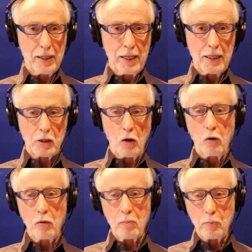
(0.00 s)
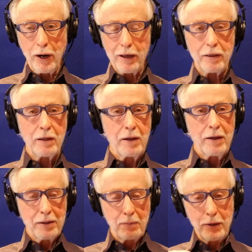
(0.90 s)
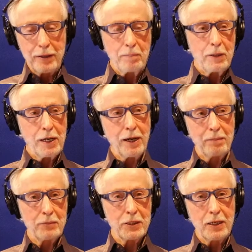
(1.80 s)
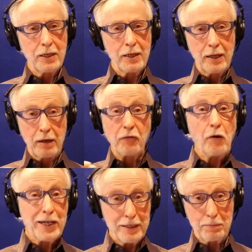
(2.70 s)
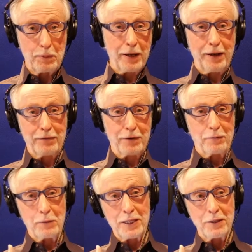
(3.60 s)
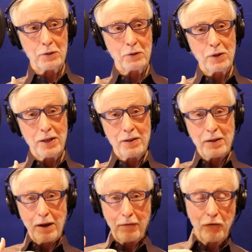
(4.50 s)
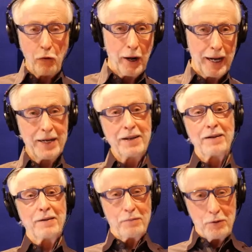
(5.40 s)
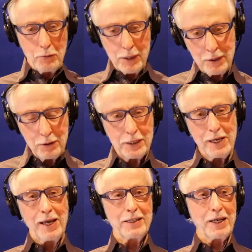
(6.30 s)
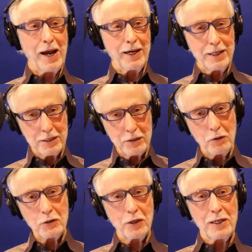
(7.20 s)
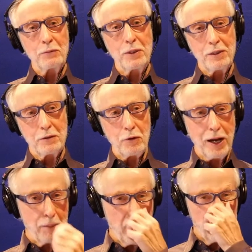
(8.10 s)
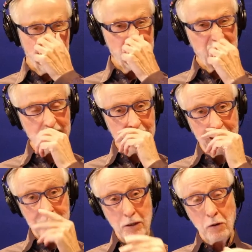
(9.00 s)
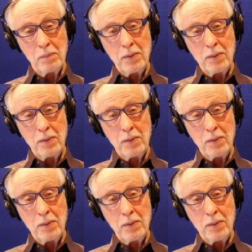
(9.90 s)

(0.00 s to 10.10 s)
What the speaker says: So the breathing becomes an avoidance behavior. When you avoid, you reduce the anxiety associated with the trauma. See, so